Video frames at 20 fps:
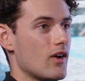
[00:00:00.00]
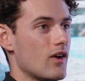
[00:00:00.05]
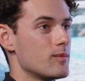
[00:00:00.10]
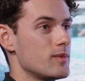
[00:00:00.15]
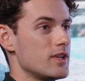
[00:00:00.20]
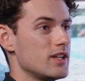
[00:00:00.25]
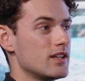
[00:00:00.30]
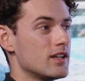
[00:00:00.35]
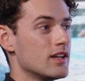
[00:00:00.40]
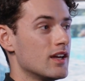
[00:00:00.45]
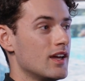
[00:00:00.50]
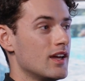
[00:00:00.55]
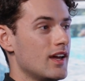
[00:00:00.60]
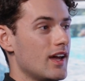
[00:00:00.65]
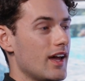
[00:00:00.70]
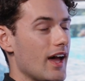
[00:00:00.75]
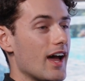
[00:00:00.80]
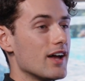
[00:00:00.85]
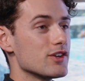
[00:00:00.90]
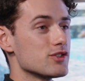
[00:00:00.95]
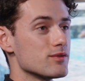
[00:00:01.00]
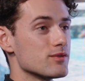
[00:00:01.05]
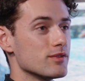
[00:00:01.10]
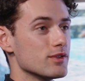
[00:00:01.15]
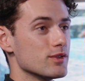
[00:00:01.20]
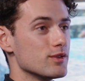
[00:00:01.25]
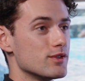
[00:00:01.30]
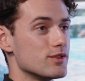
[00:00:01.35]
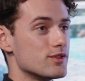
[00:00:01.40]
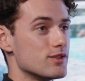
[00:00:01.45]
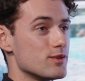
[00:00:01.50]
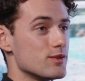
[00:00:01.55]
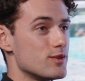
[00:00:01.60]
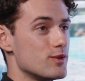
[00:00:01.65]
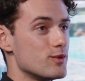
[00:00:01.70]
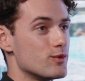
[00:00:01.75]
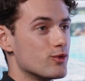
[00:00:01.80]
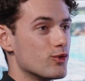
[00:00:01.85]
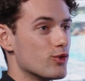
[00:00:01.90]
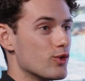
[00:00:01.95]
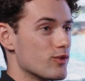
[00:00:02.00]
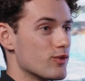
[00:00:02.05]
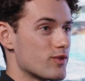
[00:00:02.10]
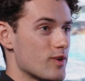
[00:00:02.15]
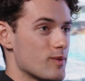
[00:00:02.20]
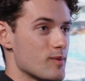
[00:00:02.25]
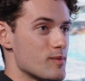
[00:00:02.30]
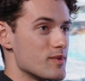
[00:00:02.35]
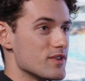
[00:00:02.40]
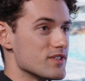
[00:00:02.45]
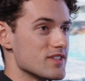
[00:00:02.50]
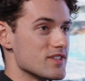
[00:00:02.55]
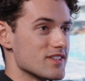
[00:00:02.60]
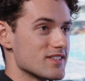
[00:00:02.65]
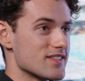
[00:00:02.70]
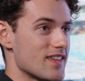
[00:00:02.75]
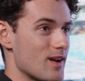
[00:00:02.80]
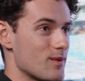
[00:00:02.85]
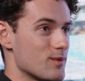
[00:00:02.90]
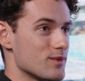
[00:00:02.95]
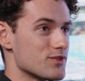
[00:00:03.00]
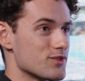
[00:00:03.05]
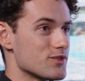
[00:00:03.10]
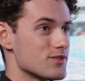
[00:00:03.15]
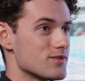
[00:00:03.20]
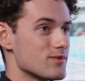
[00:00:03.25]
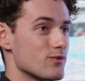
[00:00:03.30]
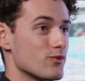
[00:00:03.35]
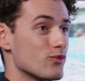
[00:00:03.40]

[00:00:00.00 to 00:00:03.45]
I mean, as you've alluded to, you grew up from a business that was